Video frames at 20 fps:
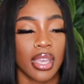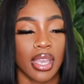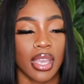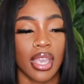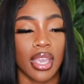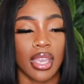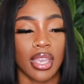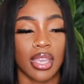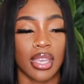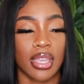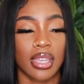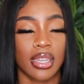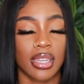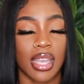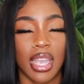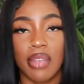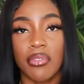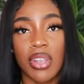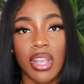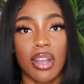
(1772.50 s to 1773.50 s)

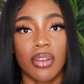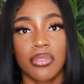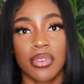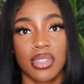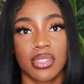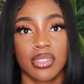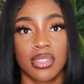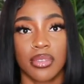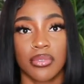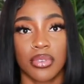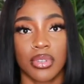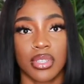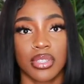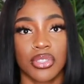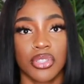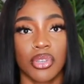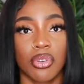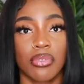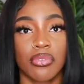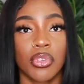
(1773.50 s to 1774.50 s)
And every outfit is different.
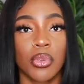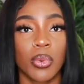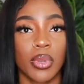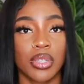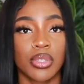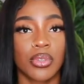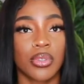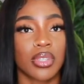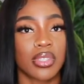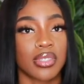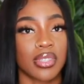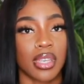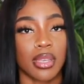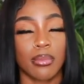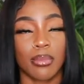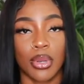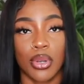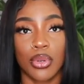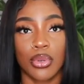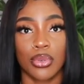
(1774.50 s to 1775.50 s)
So if you want to do the
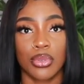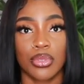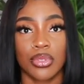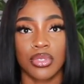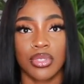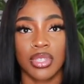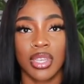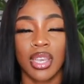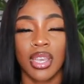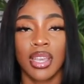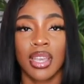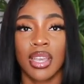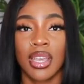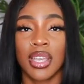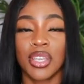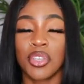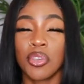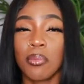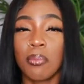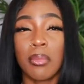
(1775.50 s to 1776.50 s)
same pose,
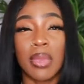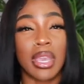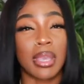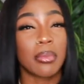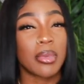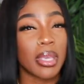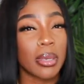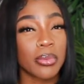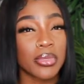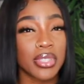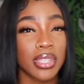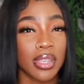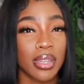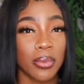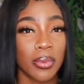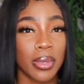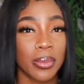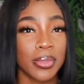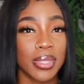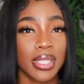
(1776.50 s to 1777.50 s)
you may be able to get
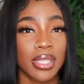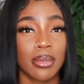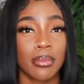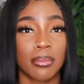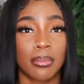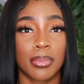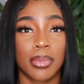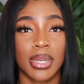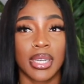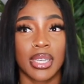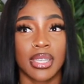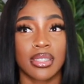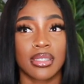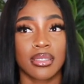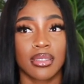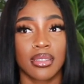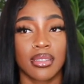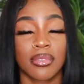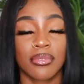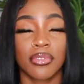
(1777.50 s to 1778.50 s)
away with it. But
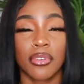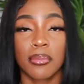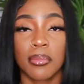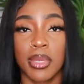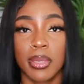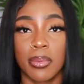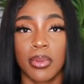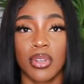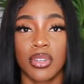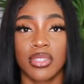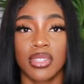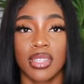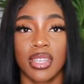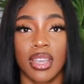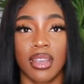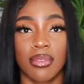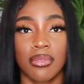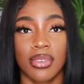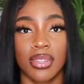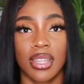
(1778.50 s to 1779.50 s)
for me personally,
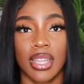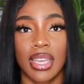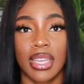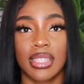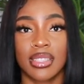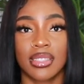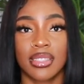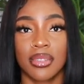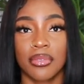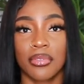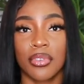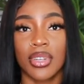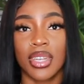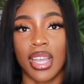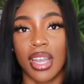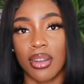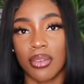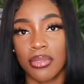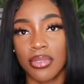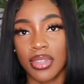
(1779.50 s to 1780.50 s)
I feel like different
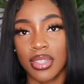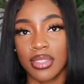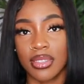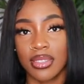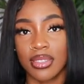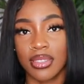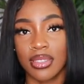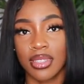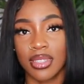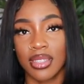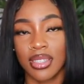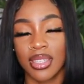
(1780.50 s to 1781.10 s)
outfits,